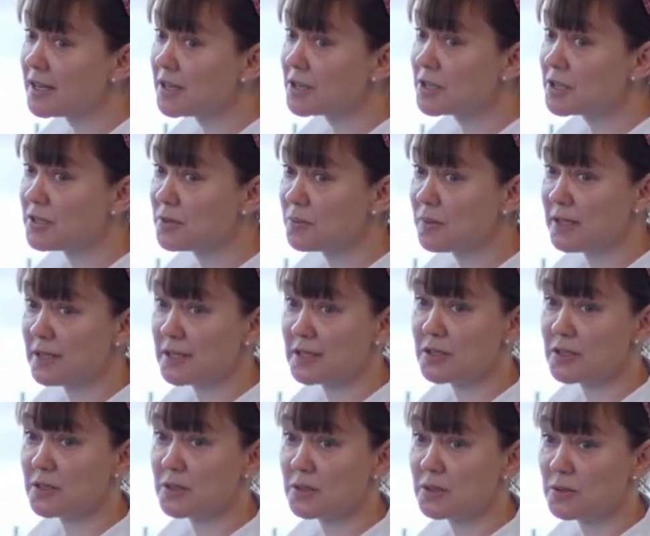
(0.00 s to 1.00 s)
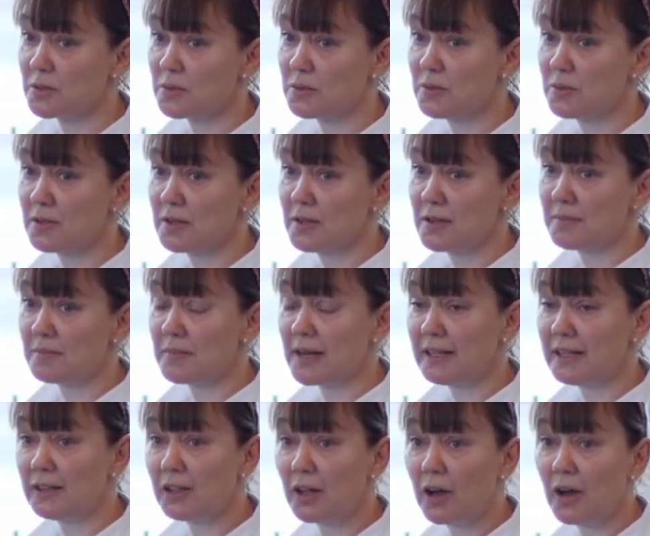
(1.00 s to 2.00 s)
she's witness to
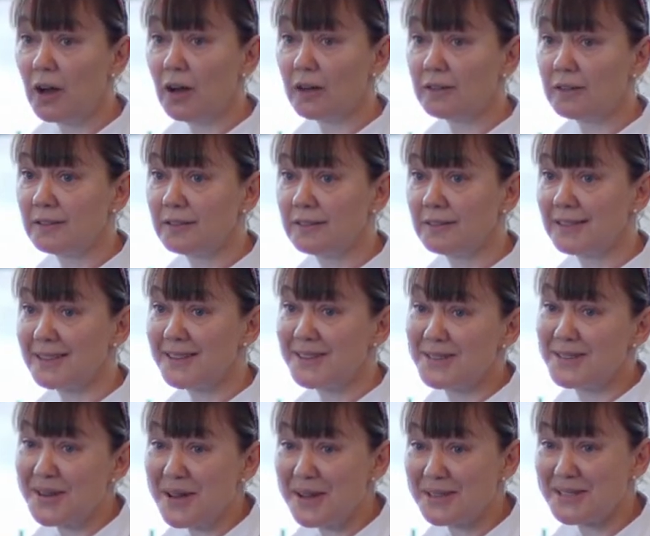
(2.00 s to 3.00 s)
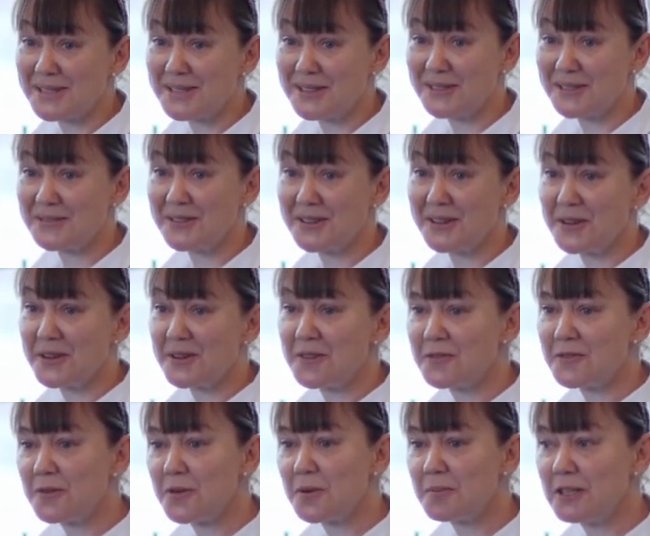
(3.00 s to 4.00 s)
my long, exhaustive
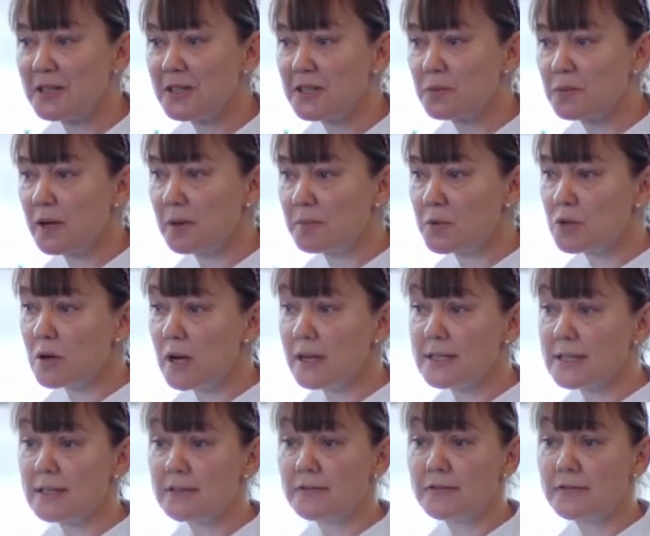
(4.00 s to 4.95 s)
formulas where I'm trying to